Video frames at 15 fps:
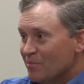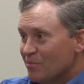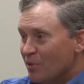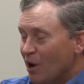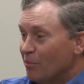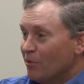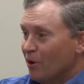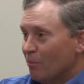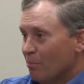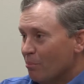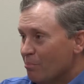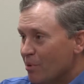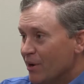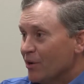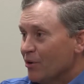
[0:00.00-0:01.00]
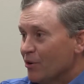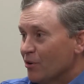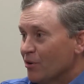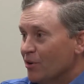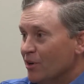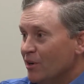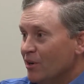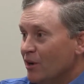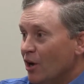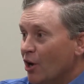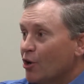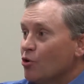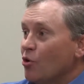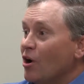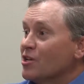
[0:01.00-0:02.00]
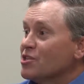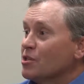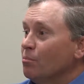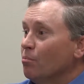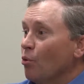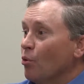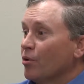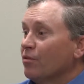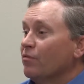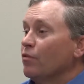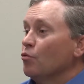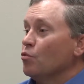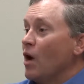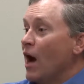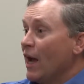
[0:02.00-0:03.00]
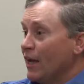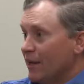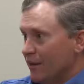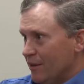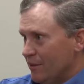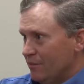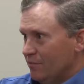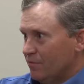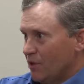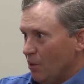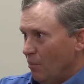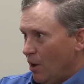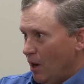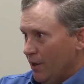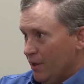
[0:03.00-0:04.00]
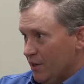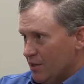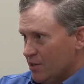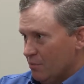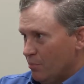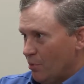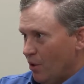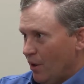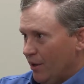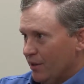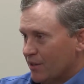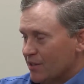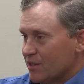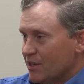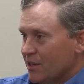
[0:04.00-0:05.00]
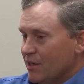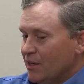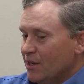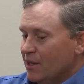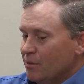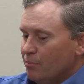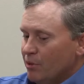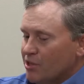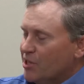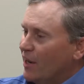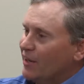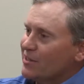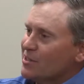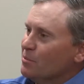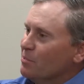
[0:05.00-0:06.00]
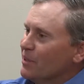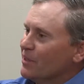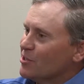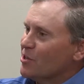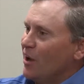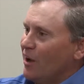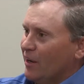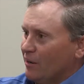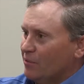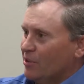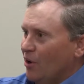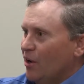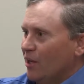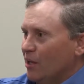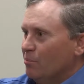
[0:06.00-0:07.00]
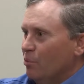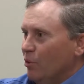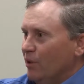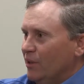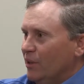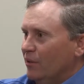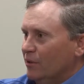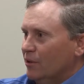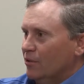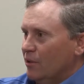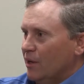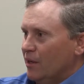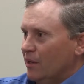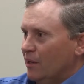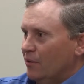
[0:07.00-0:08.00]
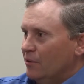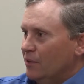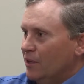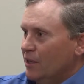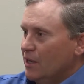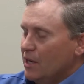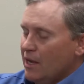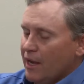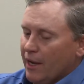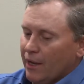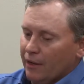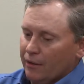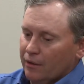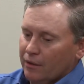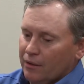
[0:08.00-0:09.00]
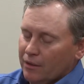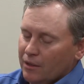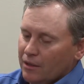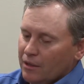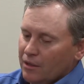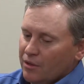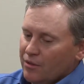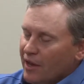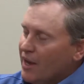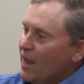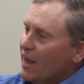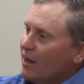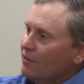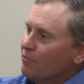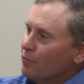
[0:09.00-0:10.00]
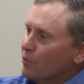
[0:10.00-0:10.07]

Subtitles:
probably are bigger across the board, a variety of commodities and products. But China's the big talking point out there right now. And they have